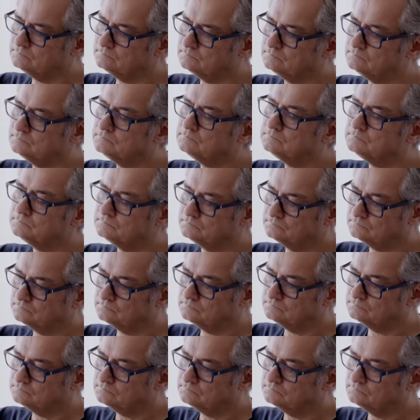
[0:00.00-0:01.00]

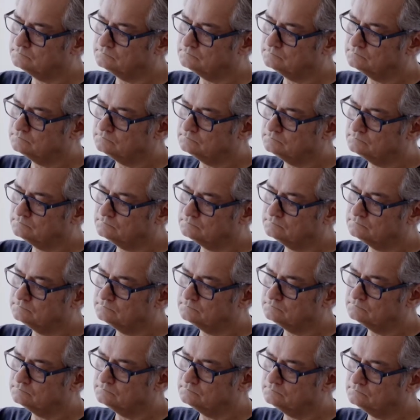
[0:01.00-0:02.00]

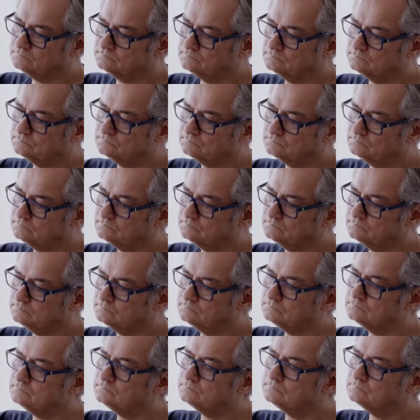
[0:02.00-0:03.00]

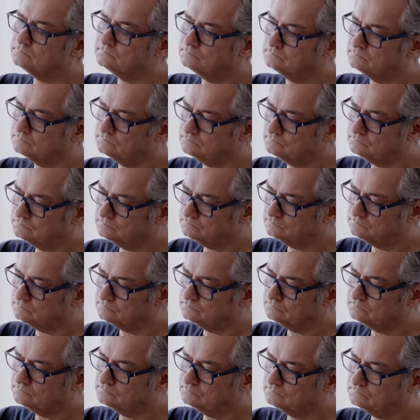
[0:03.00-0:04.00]

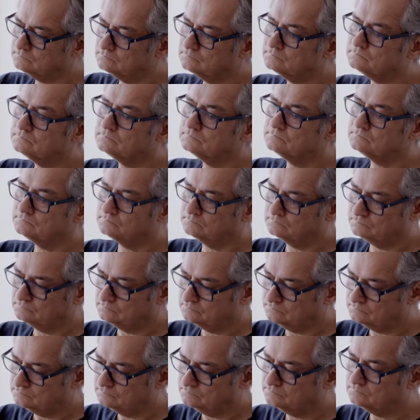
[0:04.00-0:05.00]

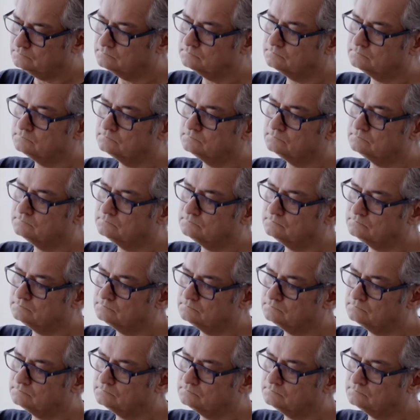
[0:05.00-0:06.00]

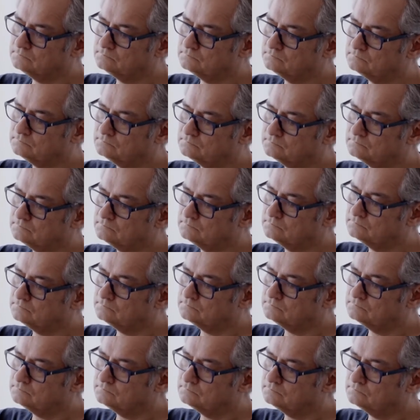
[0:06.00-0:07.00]

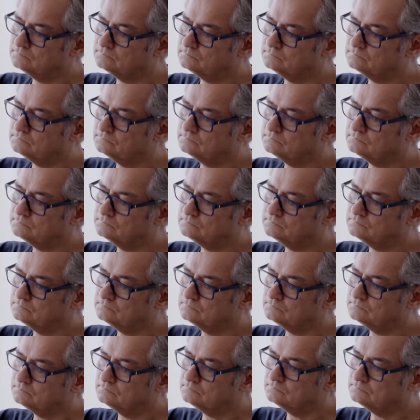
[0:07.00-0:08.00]
The person shown says nothing.